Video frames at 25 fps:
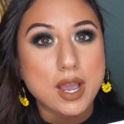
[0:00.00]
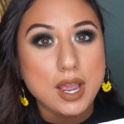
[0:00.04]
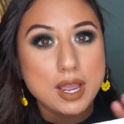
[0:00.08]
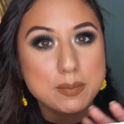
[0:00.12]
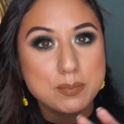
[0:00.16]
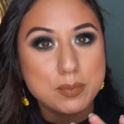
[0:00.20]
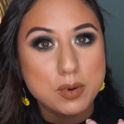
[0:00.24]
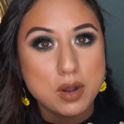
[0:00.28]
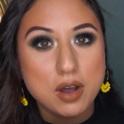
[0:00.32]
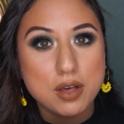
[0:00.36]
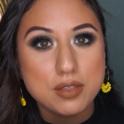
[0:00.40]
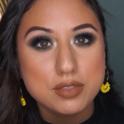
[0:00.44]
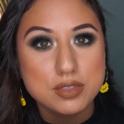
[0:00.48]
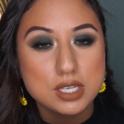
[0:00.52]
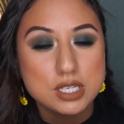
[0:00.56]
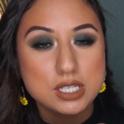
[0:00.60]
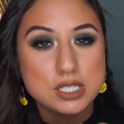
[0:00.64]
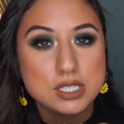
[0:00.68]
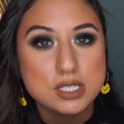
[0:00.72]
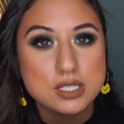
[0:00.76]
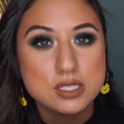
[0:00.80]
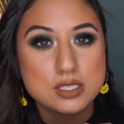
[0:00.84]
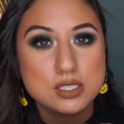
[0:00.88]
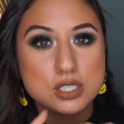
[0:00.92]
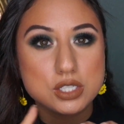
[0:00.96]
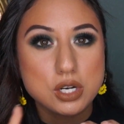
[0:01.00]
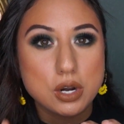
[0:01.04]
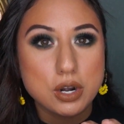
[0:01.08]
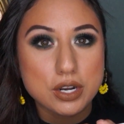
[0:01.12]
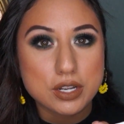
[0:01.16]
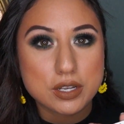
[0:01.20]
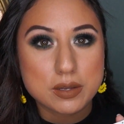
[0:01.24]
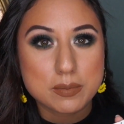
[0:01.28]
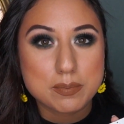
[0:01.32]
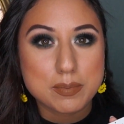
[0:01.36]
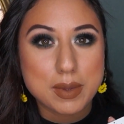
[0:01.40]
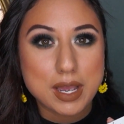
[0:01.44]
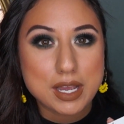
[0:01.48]
I bought the
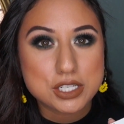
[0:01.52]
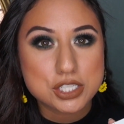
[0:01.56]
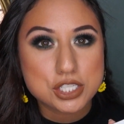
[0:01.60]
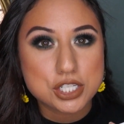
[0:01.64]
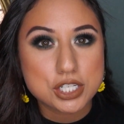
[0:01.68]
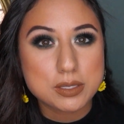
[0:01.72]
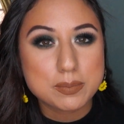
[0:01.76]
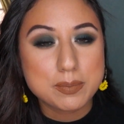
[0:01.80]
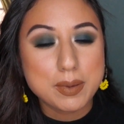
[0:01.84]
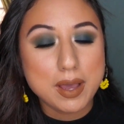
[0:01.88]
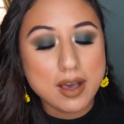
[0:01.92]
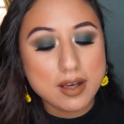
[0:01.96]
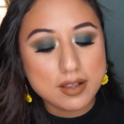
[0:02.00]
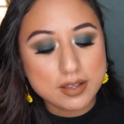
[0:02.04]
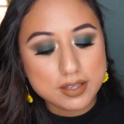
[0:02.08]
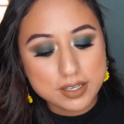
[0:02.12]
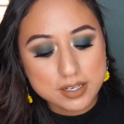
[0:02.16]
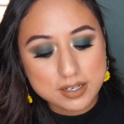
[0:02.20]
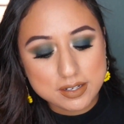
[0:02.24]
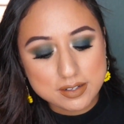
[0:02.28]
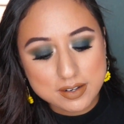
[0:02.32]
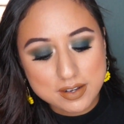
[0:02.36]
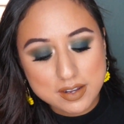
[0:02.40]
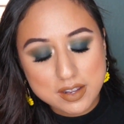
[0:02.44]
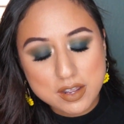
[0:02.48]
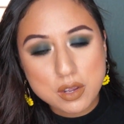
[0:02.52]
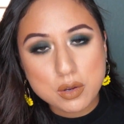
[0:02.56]
Dark Magic palette,